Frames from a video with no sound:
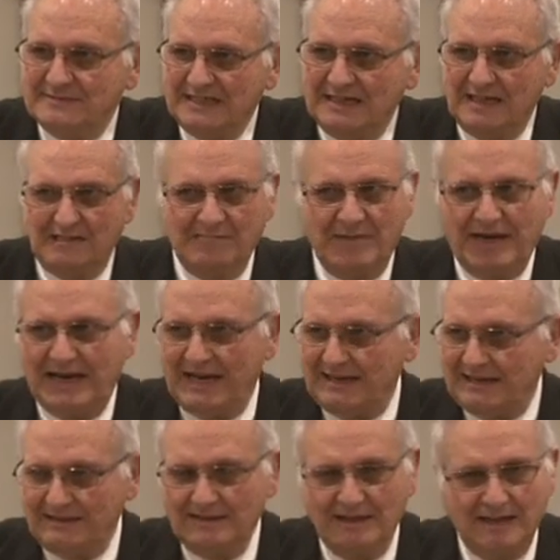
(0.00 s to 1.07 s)
He got
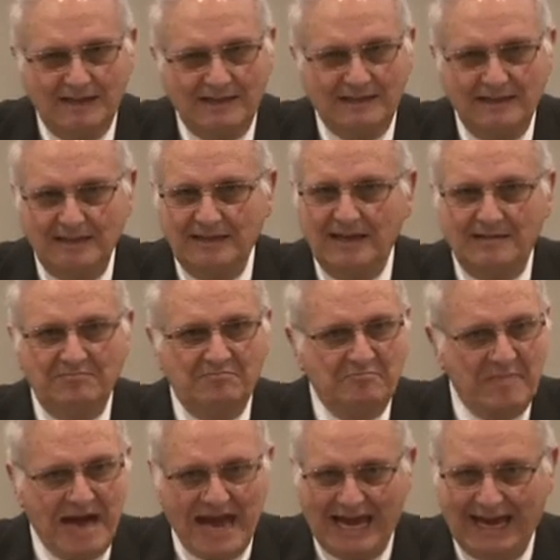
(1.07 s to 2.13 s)
mad at God. He got
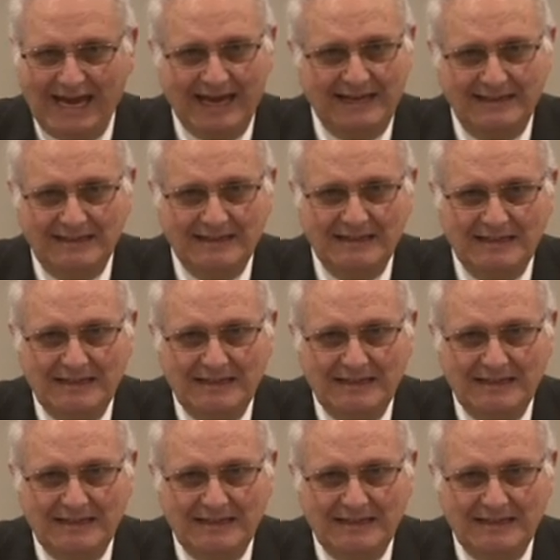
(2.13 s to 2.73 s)
mad.